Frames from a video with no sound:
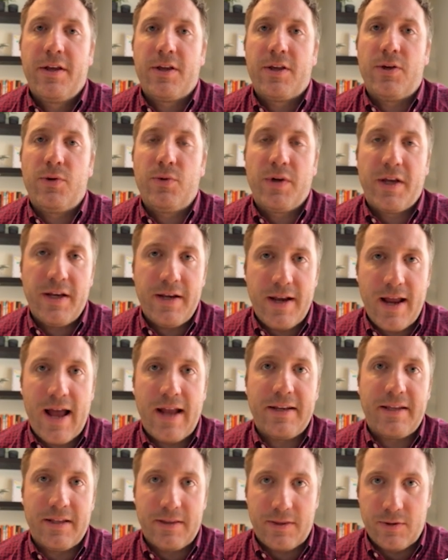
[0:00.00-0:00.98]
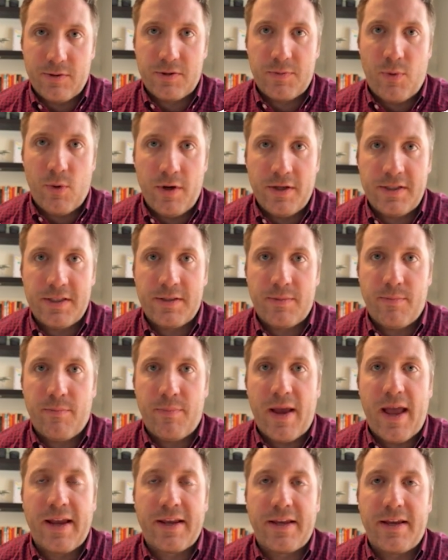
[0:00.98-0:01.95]
you cannot get those points
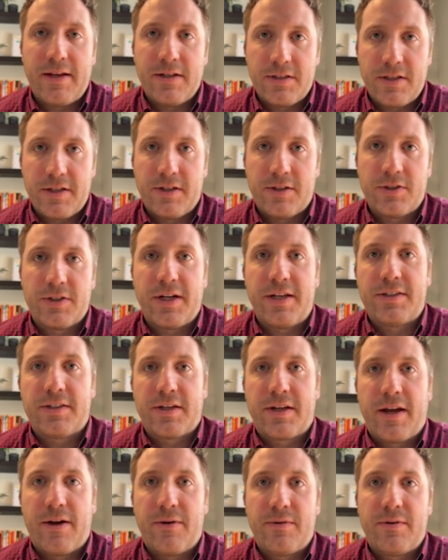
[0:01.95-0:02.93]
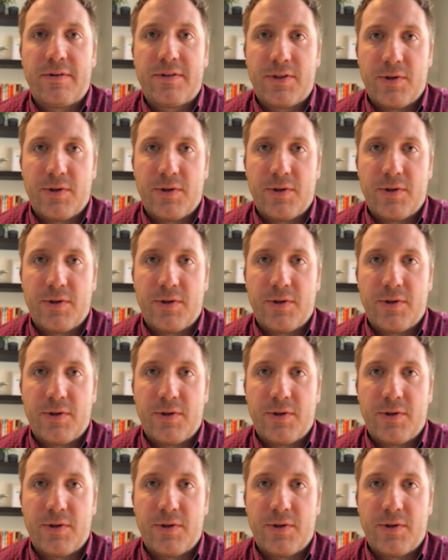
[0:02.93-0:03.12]
back into your Chase account.